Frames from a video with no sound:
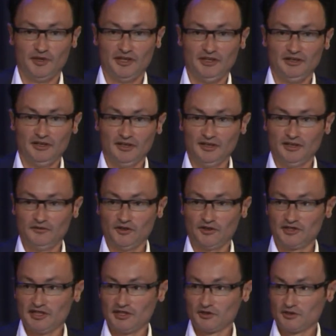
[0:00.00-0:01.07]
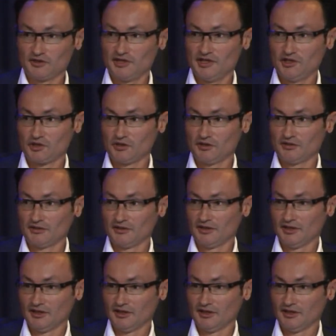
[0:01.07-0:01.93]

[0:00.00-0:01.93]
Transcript: pay for the association.